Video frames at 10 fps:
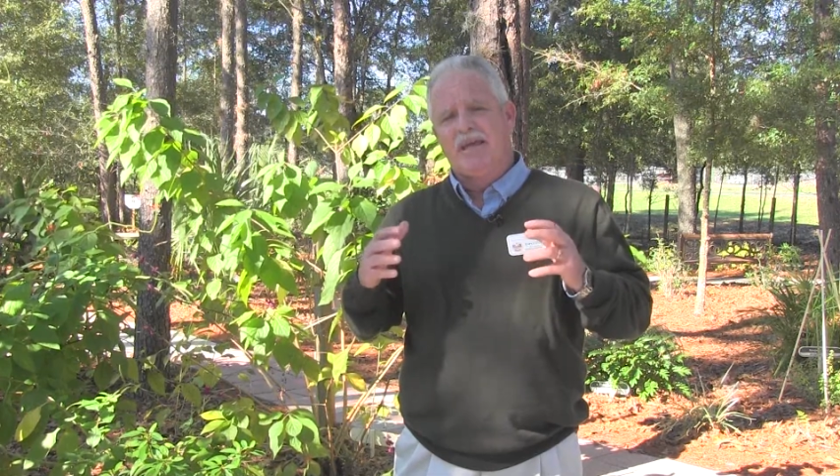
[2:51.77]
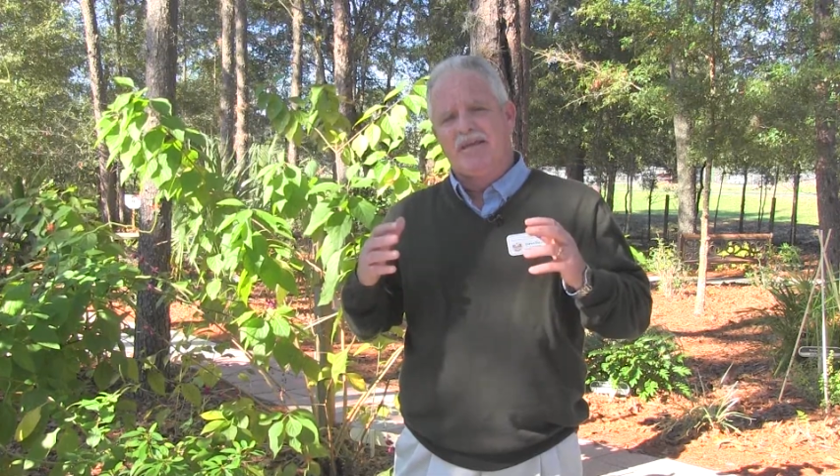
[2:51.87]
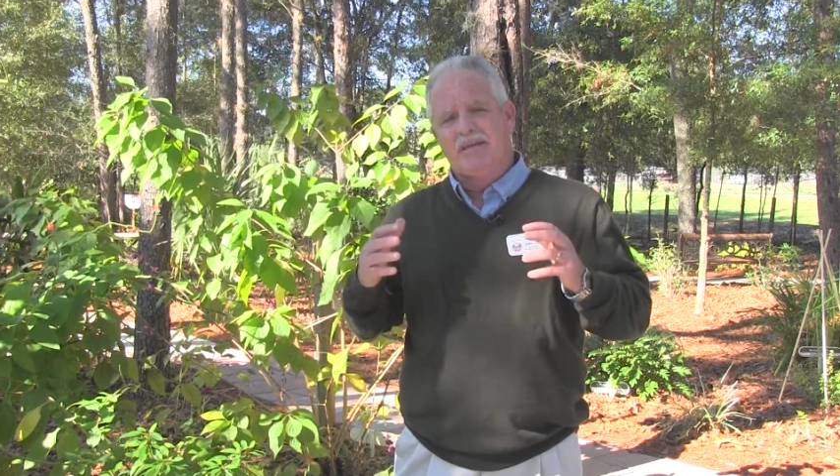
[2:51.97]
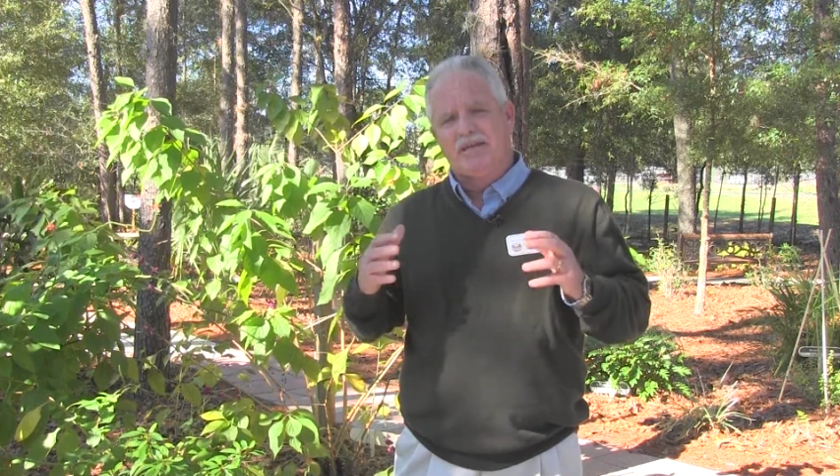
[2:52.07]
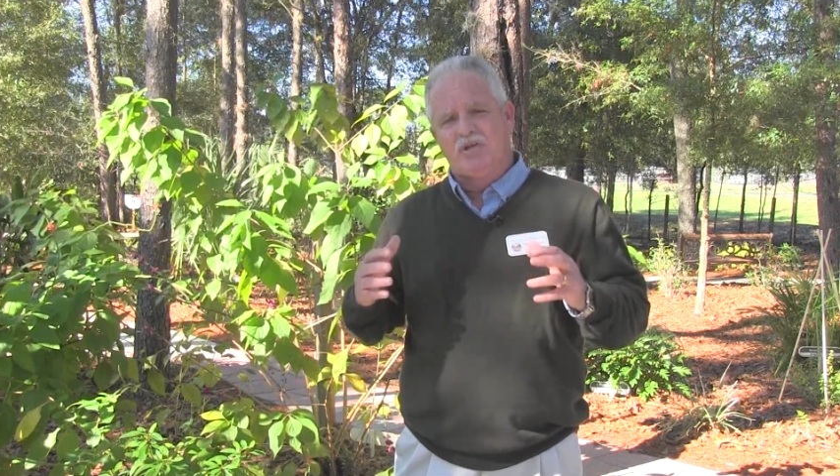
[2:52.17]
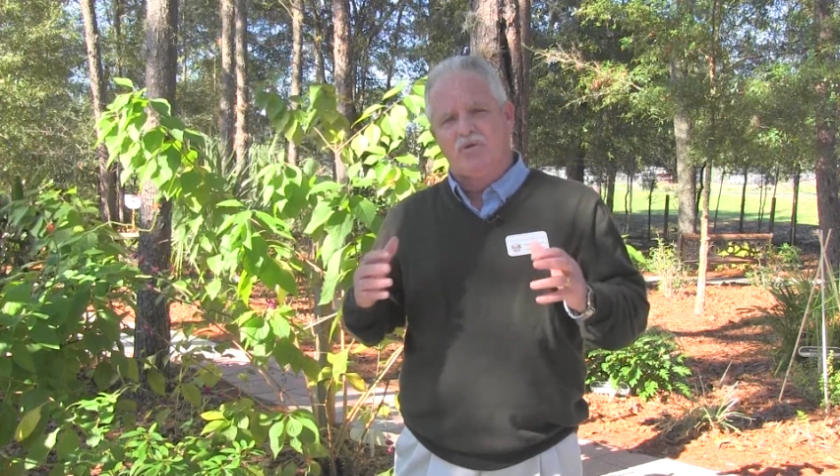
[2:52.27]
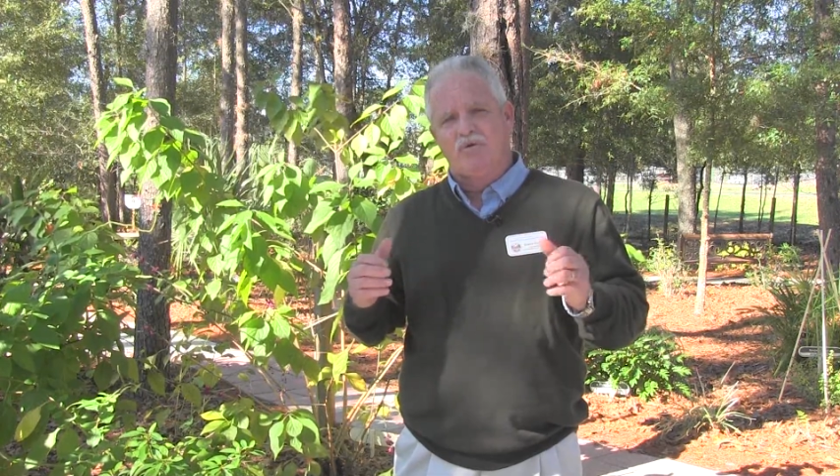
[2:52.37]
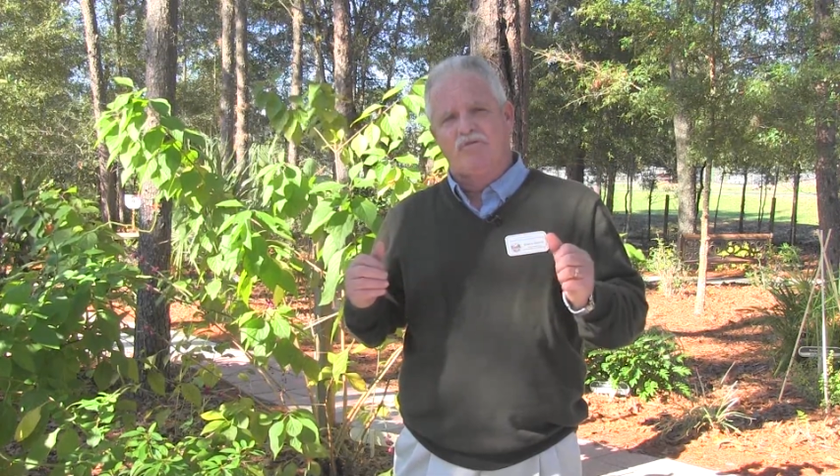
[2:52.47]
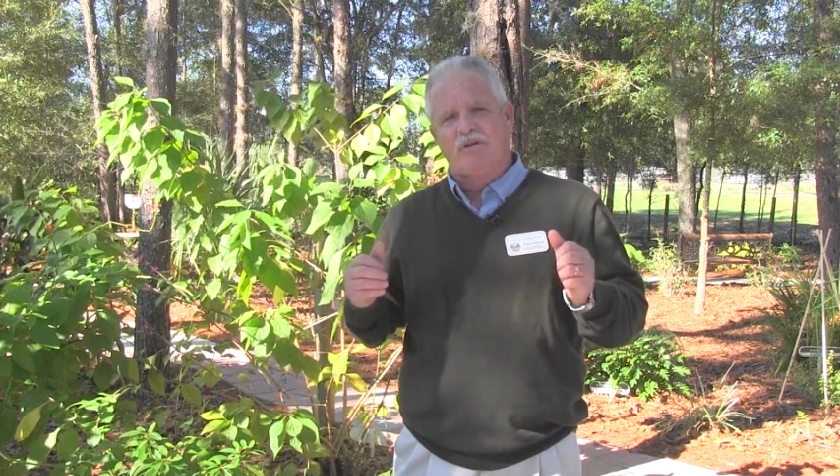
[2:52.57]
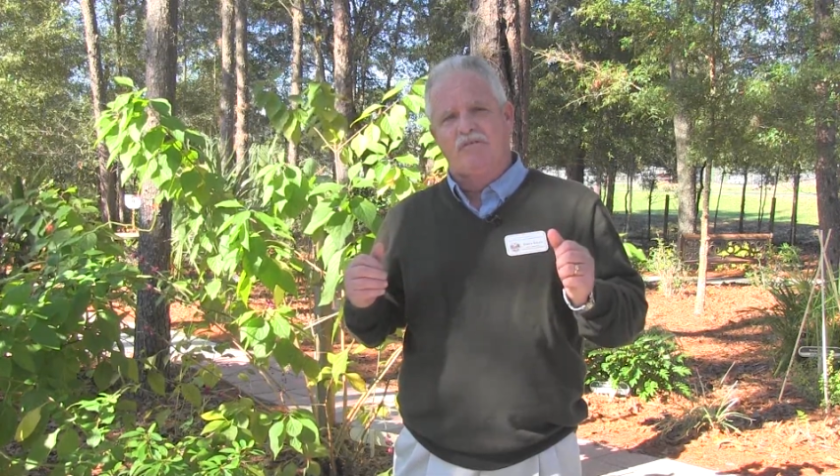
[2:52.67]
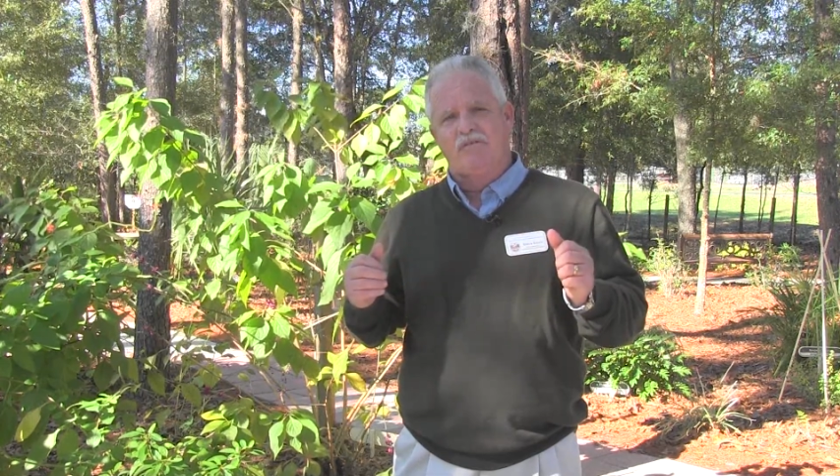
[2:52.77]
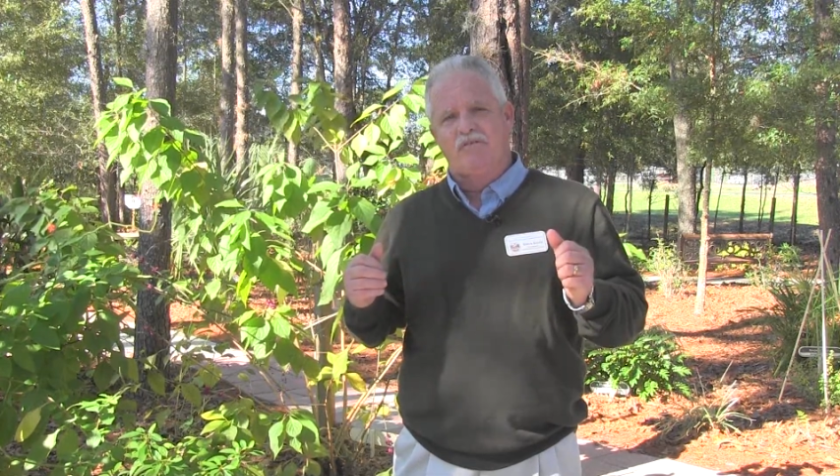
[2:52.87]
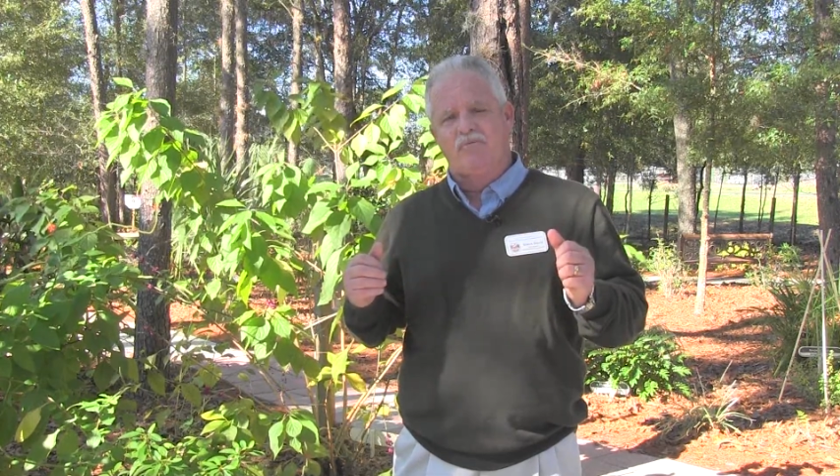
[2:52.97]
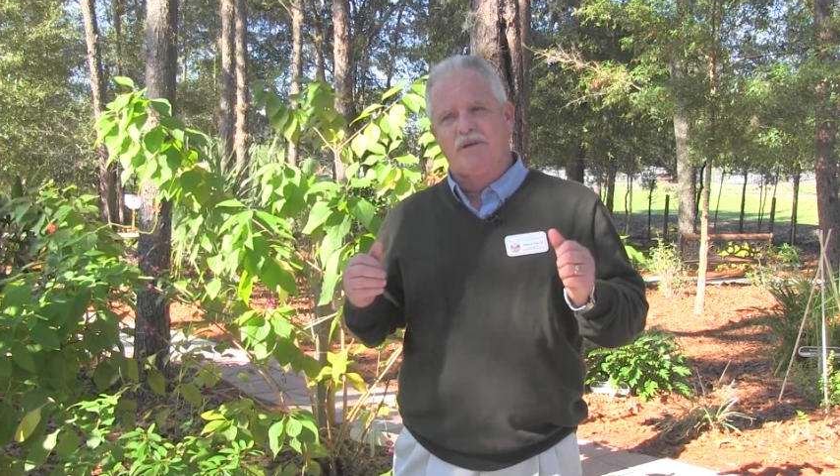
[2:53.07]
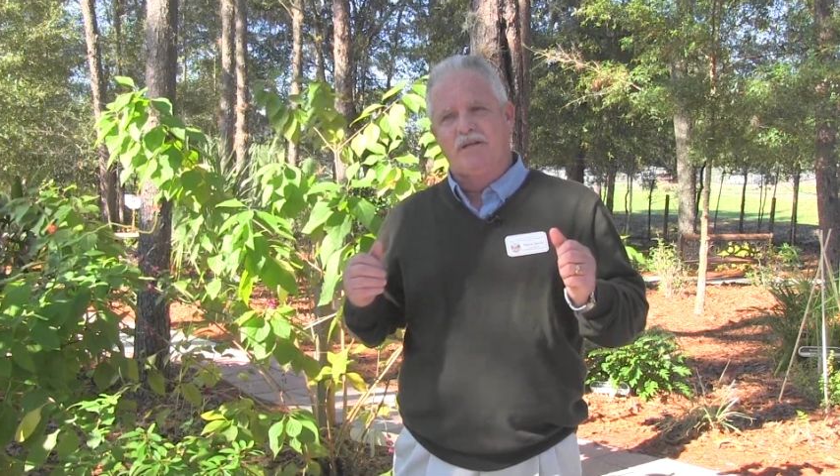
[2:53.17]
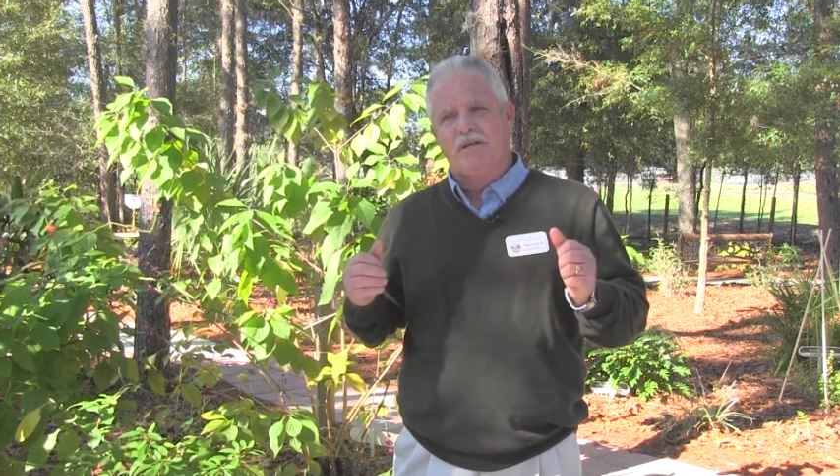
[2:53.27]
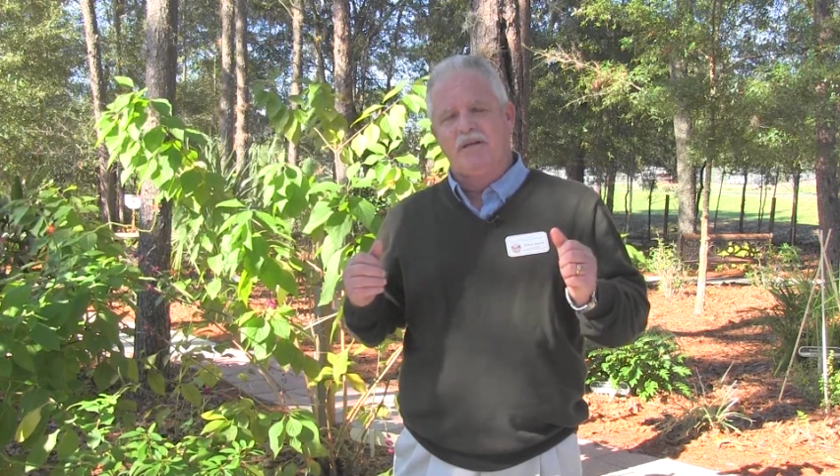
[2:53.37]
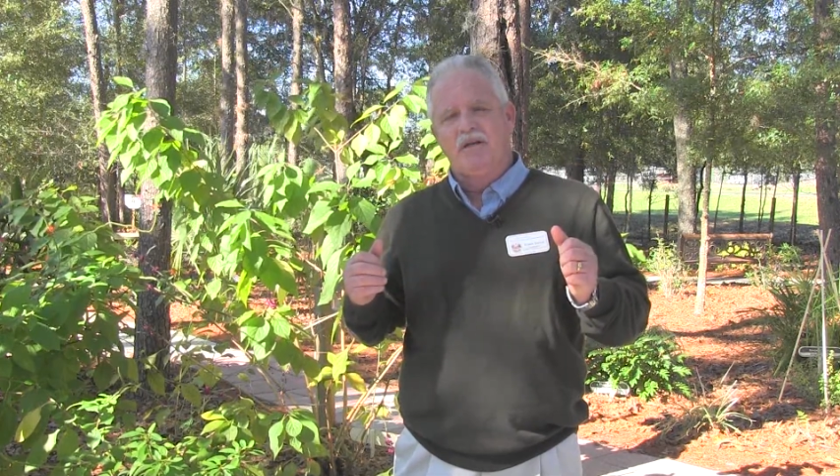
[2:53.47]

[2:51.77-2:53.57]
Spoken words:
in cool seasons, we